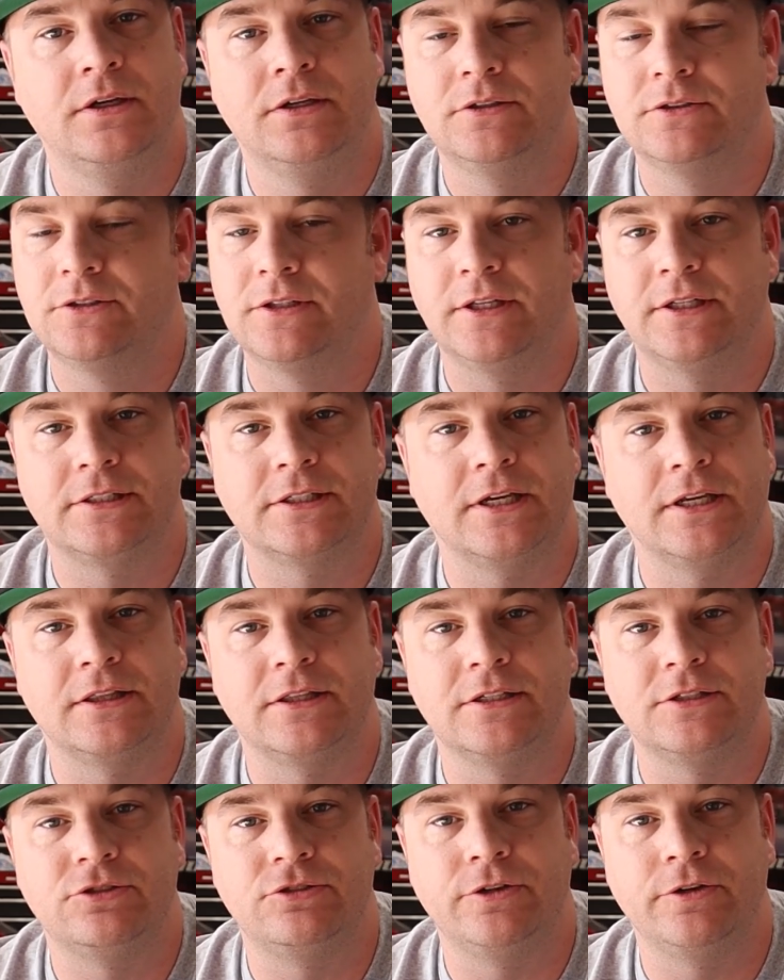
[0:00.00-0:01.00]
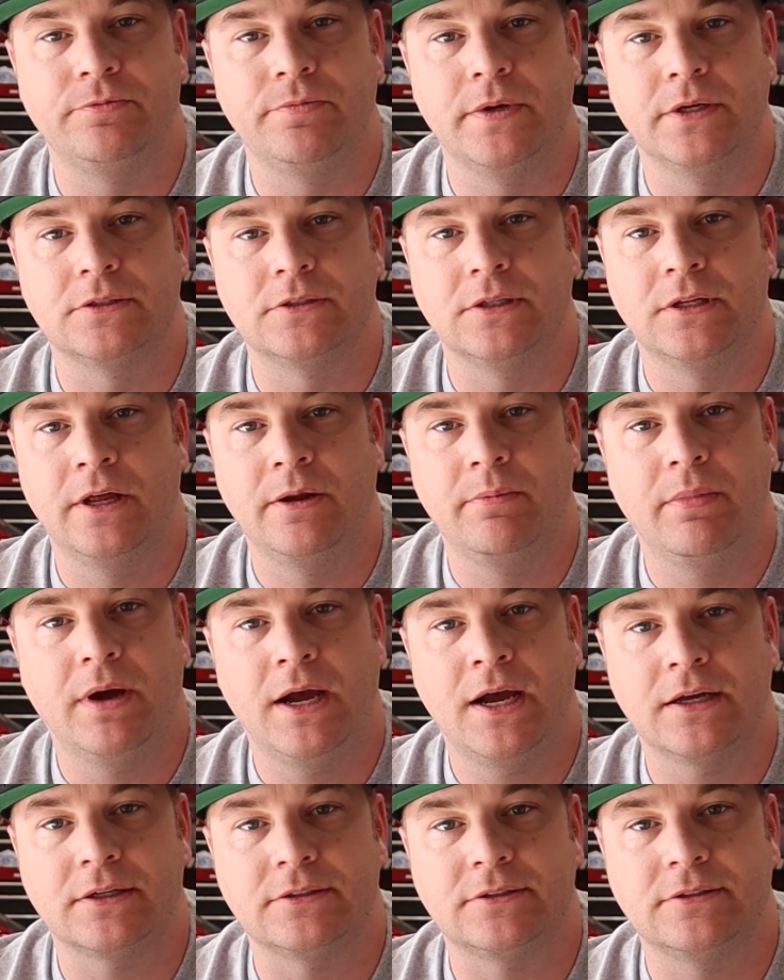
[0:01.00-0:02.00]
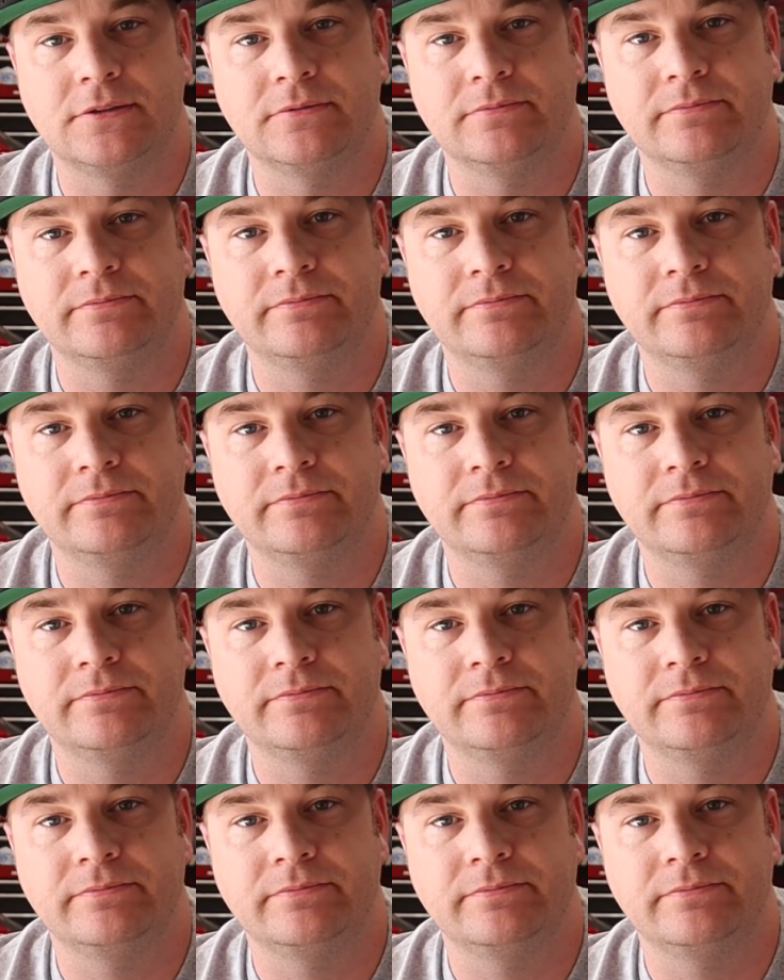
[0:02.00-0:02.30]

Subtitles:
So let's get this drift missile unboxed.